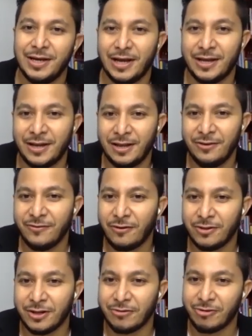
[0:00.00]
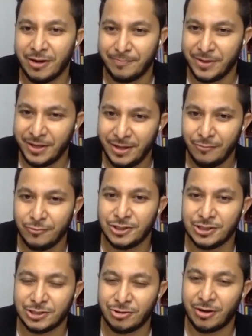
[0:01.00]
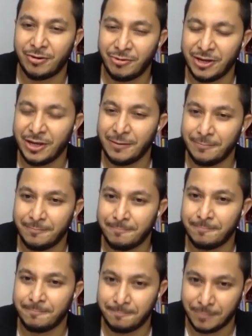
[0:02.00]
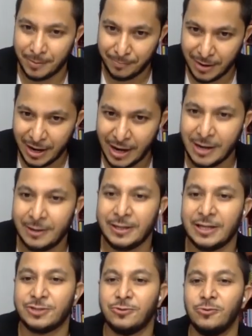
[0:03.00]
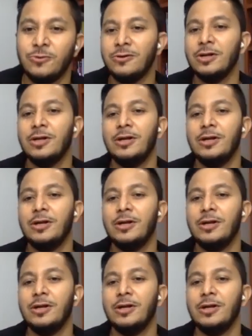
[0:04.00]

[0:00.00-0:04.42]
And then you've got the grade B, which is RM300 per month cash flow.